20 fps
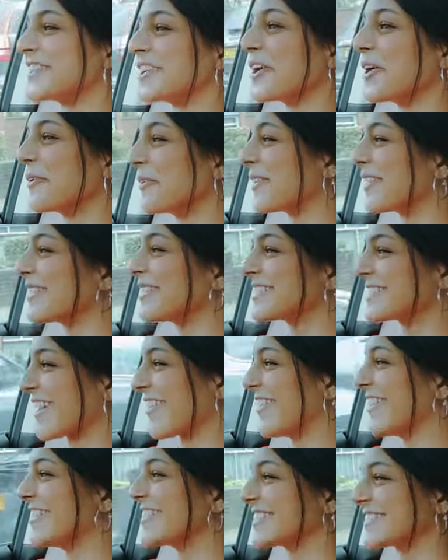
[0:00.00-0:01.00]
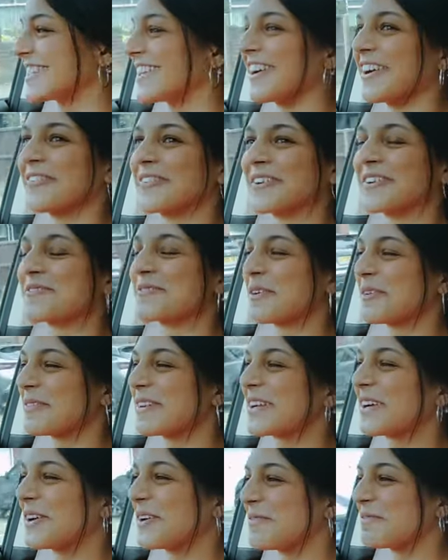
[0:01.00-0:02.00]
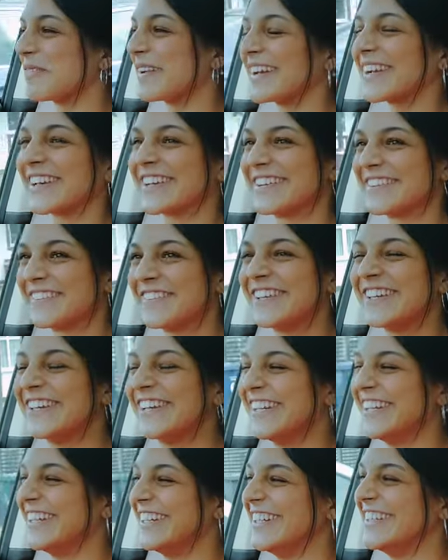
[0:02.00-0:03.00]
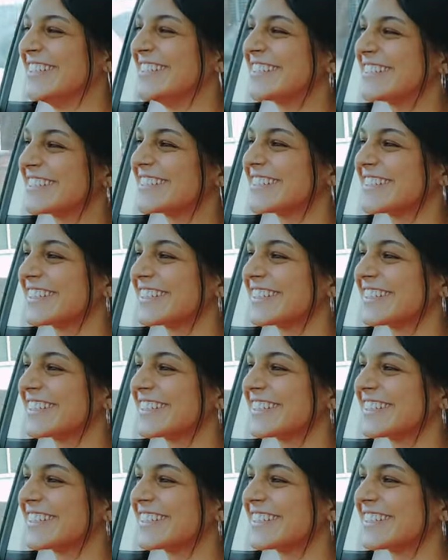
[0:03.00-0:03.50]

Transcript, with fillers: know where I was going just then, I would have probably got a bit confused.